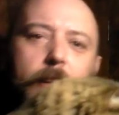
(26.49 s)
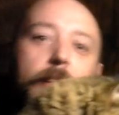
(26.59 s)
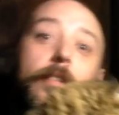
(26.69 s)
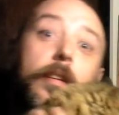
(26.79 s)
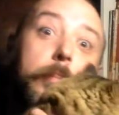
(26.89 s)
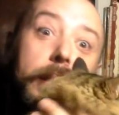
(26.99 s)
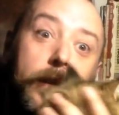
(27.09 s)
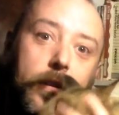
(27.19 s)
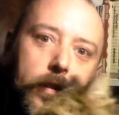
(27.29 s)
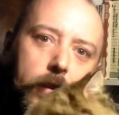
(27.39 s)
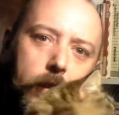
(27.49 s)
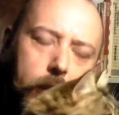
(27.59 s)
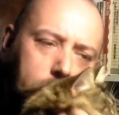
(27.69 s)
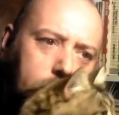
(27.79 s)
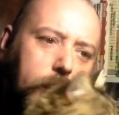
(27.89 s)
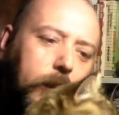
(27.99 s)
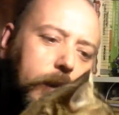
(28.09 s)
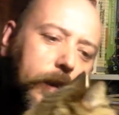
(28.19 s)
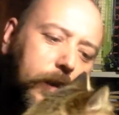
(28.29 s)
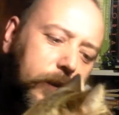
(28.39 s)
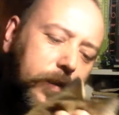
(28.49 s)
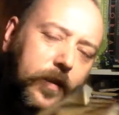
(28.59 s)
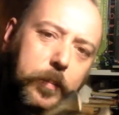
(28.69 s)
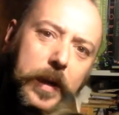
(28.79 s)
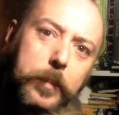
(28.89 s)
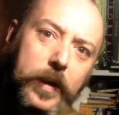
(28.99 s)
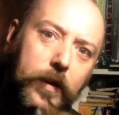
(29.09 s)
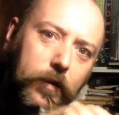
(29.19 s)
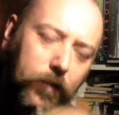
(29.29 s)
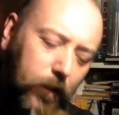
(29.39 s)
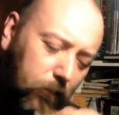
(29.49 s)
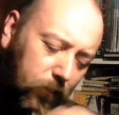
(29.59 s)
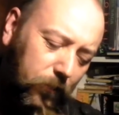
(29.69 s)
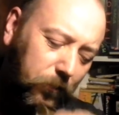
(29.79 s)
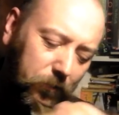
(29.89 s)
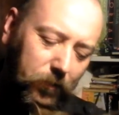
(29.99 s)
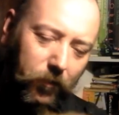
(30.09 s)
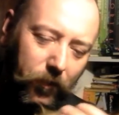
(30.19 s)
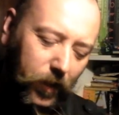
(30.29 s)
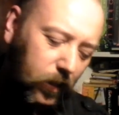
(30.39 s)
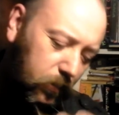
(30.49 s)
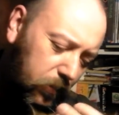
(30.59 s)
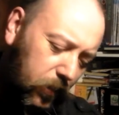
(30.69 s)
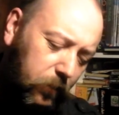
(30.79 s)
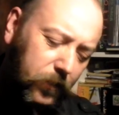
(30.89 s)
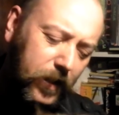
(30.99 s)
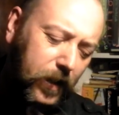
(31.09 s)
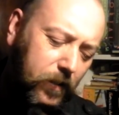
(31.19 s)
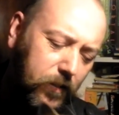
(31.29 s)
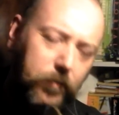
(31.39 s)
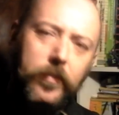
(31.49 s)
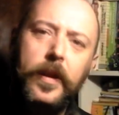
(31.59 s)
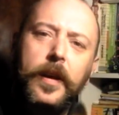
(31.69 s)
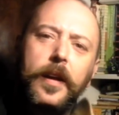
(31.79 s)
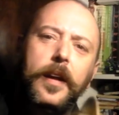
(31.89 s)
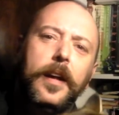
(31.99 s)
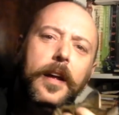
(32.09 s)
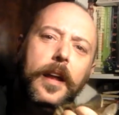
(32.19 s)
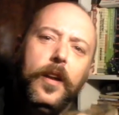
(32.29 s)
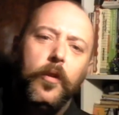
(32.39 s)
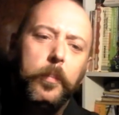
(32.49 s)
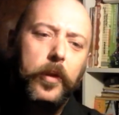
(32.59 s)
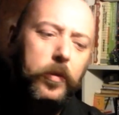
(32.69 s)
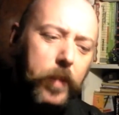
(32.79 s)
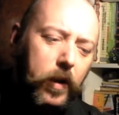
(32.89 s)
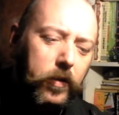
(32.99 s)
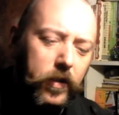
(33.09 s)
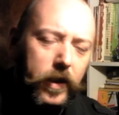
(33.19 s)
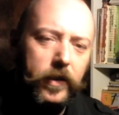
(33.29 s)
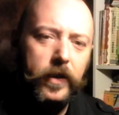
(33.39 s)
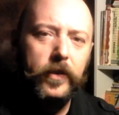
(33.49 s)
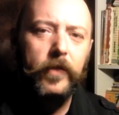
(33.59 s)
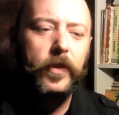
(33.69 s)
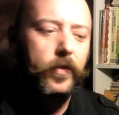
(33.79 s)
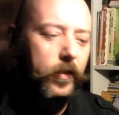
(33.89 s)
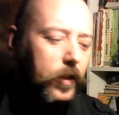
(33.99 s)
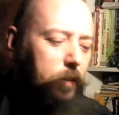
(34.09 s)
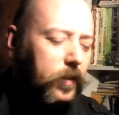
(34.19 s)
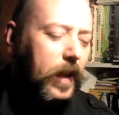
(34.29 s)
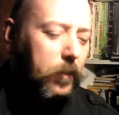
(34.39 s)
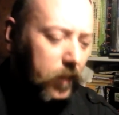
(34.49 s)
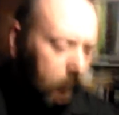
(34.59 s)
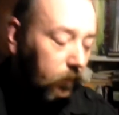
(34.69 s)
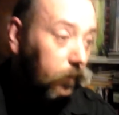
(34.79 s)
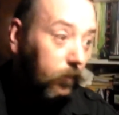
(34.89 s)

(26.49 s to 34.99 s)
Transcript: This is Mittens. She's a big bundle of fluff, aren't you? Yes. Lawnboyspost1975. Go on down there.